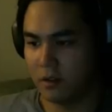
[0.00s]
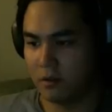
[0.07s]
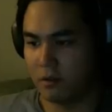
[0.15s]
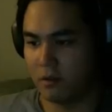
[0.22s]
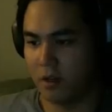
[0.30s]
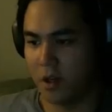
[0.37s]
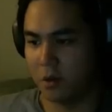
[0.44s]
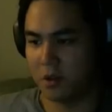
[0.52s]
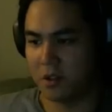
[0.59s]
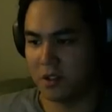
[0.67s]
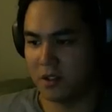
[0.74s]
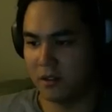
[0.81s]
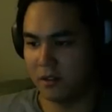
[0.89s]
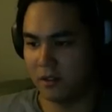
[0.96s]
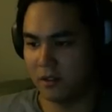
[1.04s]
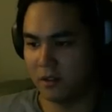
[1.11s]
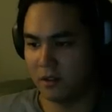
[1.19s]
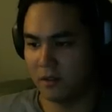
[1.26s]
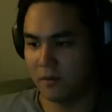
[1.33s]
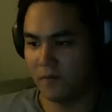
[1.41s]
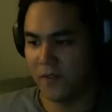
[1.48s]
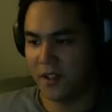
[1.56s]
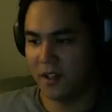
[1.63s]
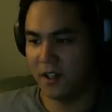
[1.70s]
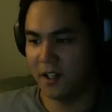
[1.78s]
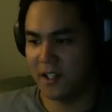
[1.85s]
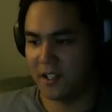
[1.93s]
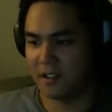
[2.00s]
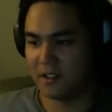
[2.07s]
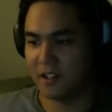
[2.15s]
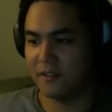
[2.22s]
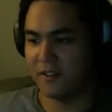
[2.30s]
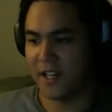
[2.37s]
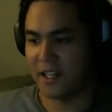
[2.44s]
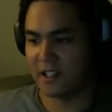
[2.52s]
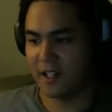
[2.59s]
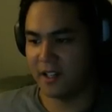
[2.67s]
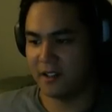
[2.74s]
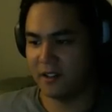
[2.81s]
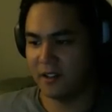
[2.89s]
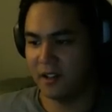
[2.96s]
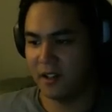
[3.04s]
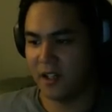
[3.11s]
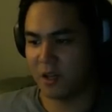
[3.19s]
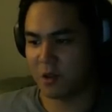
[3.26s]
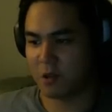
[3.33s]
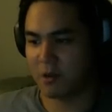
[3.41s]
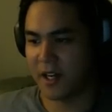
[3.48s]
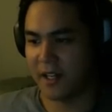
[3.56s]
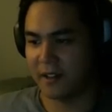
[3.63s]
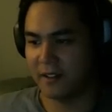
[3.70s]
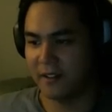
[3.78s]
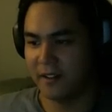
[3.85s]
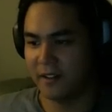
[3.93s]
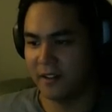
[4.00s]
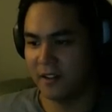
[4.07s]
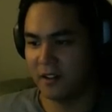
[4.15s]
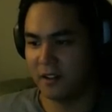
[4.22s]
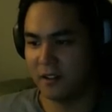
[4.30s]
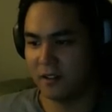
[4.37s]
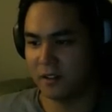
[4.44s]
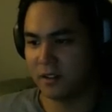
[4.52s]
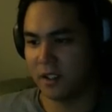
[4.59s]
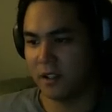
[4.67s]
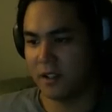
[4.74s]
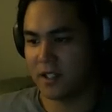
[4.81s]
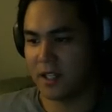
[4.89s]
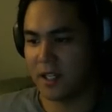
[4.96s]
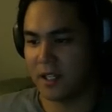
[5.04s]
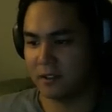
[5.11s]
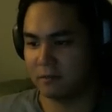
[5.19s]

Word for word: Gross. Here it is, a flashlight. I was right. Now let's get up.